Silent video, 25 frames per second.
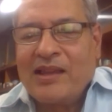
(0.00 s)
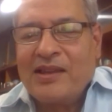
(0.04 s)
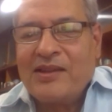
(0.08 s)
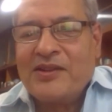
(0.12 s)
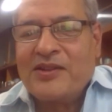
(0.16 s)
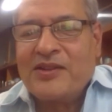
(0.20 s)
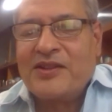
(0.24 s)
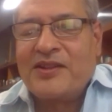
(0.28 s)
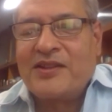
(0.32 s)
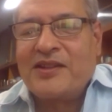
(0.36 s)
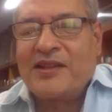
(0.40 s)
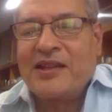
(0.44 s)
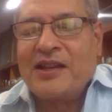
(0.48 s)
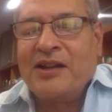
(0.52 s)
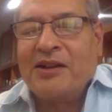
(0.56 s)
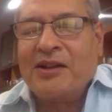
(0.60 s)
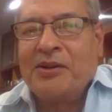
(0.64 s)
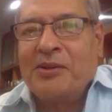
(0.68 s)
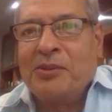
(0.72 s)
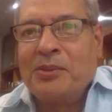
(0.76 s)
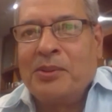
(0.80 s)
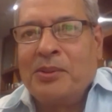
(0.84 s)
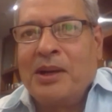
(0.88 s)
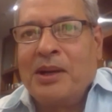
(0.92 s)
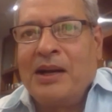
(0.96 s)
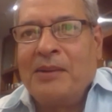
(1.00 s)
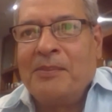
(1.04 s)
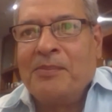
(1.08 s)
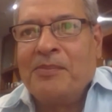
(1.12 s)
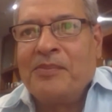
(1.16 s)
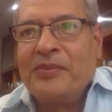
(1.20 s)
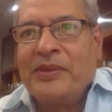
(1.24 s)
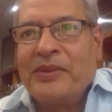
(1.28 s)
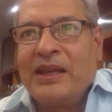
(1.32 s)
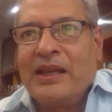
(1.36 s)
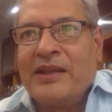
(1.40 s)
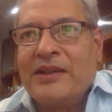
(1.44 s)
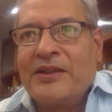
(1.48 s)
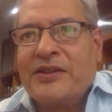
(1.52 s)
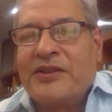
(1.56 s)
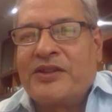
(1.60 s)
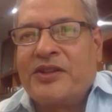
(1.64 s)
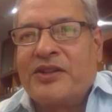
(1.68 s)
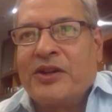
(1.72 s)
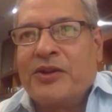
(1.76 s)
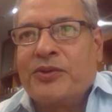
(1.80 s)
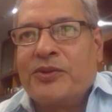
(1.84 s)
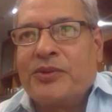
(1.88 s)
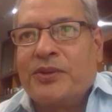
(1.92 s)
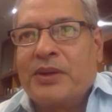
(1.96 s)
So
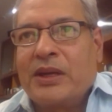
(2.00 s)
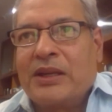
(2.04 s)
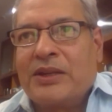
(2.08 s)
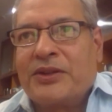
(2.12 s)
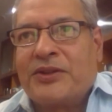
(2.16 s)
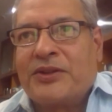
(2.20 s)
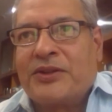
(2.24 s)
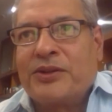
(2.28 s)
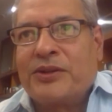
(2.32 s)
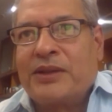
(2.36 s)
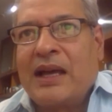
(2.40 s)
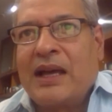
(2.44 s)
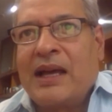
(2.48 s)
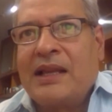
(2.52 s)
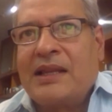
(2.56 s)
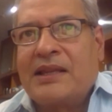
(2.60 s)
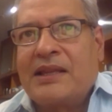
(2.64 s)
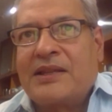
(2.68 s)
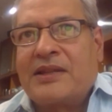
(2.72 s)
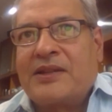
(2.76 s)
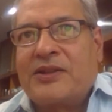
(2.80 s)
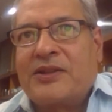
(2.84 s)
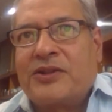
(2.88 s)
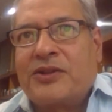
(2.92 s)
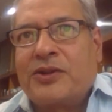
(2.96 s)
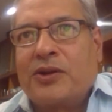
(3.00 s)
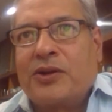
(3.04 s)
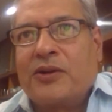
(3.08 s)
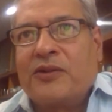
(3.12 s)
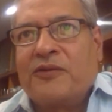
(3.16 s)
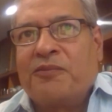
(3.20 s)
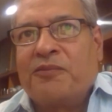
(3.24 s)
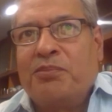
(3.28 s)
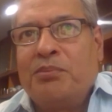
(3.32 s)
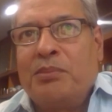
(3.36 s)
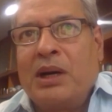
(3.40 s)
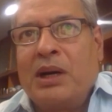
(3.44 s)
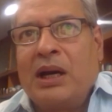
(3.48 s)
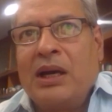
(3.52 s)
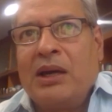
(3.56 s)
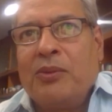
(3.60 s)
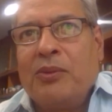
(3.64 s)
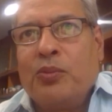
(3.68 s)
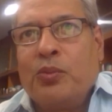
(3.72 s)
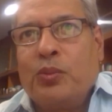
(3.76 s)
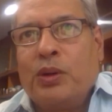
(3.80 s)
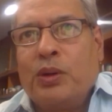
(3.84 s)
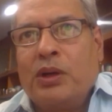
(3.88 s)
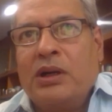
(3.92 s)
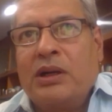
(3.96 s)
that's sort of my
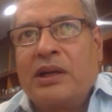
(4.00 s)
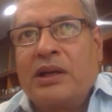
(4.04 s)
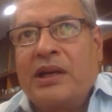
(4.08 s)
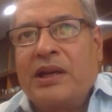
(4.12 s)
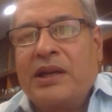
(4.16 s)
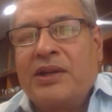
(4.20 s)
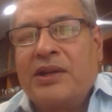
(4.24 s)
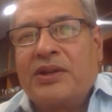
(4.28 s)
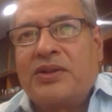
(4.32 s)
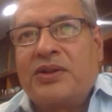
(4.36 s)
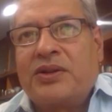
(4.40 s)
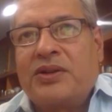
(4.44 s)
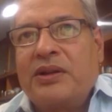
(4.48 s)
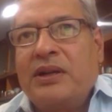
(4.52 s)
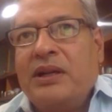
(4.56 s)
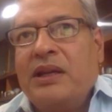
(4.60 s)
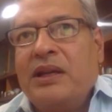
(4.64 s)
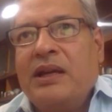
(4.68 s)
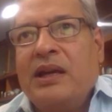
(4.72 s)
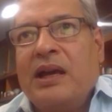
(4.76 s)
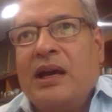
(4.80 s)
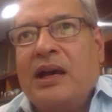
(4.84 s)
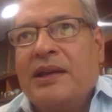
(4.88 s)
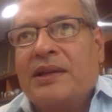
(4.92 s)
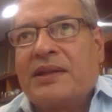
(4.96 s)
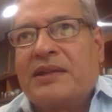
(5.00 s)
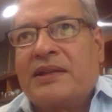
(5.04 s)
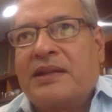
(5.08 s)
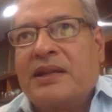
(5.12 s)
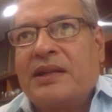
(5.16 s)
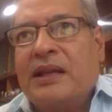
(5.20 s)
work history. I've